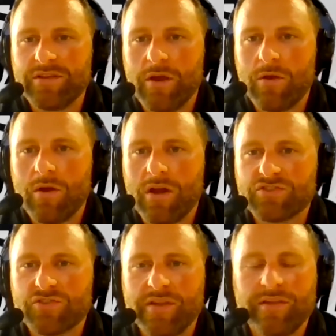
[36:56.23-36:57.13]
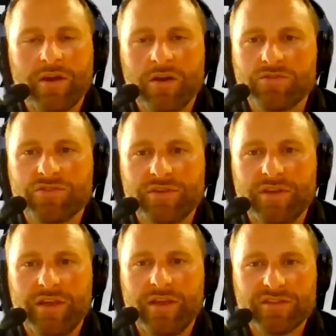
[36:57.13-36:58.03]
You know, a strength coach
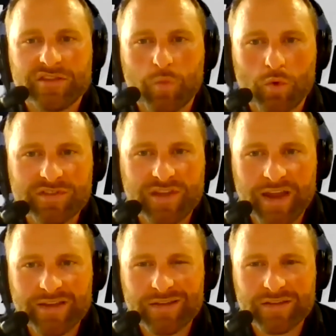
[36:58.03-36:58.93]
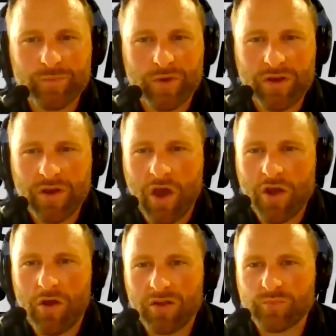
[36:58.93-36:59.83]
is a sports scientist, but not
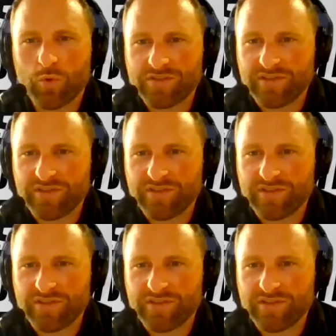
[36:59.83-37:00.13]
all sports